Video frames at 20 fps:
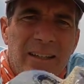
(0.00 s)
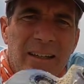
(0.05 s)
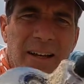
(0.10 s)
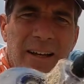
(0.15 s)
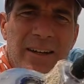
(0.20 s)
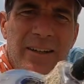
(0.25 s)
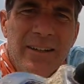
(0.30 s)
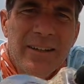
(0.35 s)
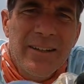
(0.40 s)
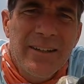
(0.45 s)

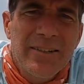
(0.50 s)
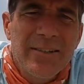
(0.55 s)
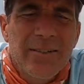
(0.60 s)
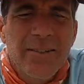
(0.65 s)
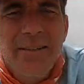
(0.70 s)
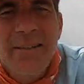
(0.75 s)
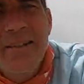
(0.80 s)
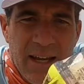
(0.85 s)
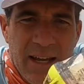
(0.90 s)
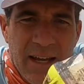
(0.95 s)
I don't
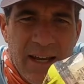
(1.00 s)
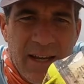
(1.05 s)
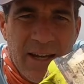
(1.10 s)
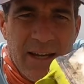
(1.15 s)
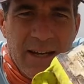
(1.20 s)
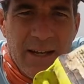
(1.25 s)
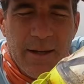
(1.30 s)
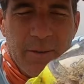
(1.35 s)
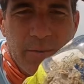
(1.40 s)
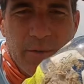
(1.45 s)
know.
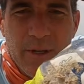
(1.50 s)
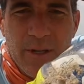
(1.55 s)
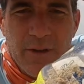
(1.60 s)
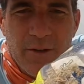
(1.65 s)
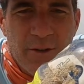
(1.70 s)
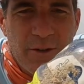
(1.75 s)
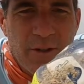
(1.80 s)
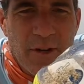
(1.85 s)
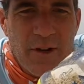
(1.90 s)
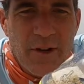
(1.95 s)
Um, you know,
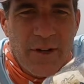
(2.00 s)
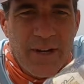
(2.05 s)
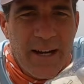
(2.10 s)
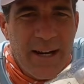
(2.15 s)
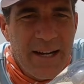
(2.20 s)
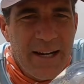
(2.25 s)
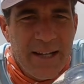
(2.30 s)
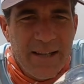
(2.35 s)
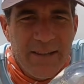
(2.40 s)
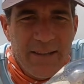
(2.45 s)
there's all
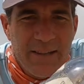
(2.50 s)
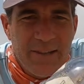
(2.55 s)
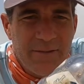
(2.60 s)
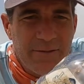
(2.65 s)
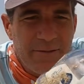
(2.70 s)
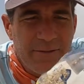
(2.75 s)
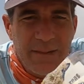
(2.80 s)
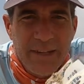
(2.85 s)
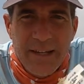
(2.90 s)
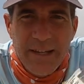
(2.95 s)
kinds
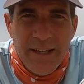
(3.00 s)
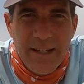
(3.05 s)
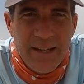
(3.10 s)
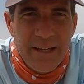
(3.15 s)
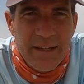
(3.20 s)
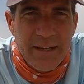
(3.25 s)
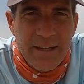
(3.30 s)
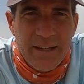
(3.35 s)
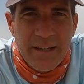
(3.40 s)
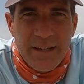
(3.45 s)
of
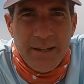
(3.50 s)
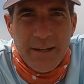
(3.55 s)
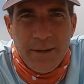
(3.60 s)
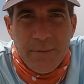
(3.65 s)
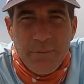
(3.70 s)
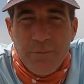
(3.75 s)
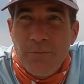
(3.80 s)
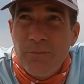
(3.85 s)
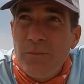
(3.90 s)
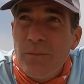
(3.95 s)
uh,
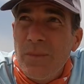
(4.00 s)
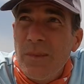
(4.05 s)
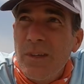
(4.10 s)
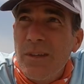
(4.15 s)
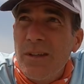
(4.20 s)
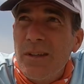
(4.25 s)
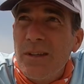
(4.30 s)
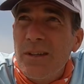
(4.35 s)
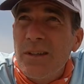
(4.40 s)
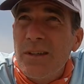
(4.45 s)

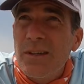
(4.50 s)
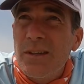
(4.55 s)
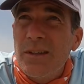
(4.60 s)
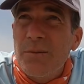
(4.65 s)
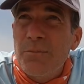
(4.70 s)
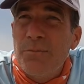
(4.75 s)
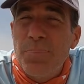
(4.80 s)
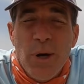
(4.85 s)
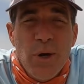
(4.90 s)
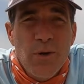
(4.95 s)

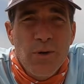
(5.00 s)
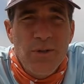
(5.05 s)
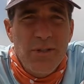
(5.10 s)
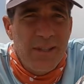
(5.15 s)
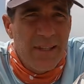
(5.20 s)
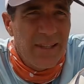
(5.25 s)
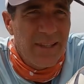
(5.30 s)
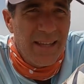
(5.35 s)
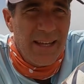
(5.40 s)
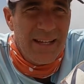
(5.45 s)
boats
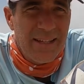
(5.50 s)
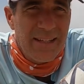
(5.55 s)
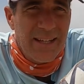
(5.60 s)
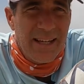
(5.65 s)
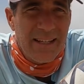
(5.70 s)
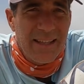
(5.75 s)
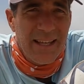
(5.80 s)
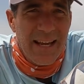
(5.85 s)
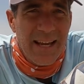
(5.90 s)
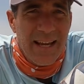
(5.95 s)
and things
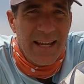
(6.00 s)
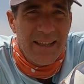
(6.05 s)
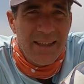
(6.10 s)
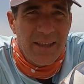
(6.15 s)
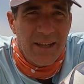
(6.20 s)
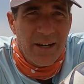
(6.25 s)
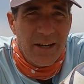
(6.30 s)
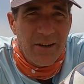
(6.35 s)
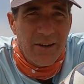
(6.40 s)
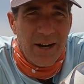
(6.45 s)
like that
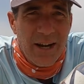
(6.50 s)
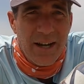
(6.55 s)
that are